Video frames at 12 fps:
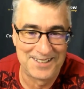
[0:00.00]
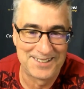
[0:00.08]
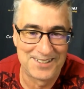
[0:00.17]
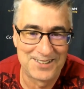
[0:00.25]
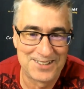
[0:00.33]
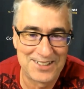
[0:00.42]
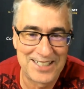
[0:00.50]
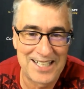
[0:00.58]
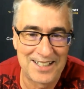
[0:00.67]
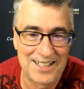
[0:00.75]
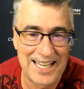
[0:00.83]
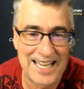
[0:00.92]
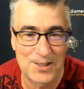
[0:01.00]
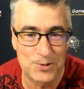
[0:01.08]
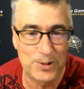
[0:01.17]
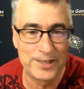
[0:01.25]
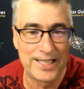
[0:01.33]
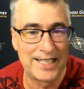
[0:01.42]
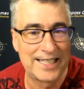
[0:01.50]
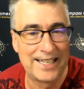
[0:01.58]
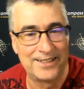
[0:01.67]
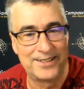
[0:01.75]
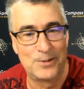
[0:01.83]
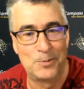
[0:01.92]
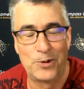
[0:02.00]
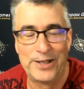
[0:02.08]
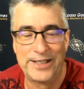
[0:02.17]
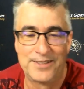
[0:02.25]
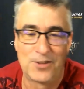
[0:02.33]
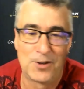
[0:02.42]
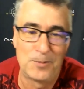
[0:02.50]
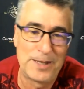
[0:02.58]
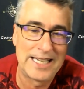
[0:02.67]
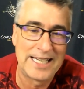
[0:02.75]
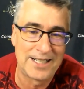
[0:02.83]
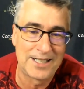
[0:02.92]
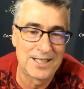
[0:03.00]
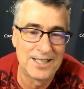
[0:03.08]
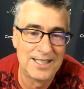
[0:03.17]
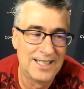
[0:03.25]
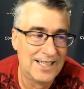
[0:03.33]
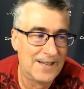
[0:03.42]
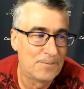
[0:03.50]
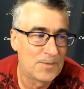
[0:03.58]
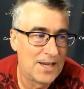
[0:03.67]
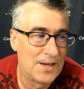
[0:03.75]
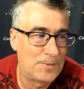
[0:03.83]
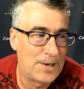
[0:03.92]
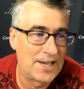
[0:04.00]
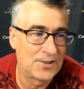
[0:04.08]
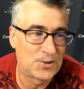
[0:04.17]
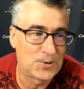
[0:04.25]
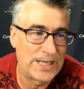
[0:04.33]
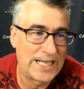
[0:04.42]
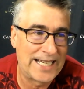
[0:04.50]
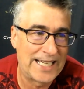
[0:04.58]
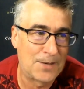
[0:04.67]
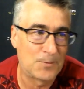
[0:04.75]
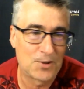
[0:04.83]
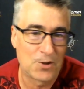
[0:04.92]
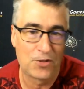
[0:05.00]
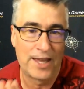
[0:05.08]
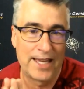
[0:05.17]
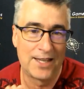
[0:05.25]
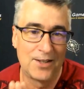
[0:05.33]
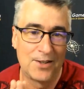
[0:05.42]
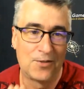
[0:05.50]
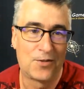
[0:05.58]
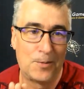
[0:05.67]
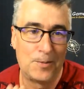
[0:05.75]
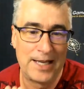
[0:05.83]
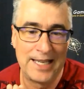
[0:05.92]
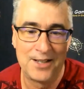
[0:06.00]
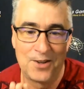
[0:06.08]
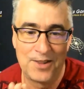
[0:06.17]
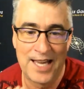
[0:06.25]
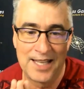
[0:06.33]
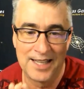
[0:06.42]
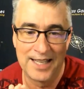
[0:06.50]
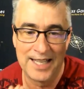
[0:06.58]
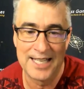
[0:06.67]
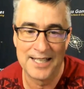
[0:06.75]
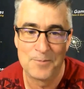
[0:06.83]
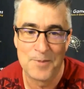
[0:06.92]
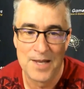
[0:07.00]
So you get uh, extra dedication points for being here past 3 a.m. So thank you for being here that late.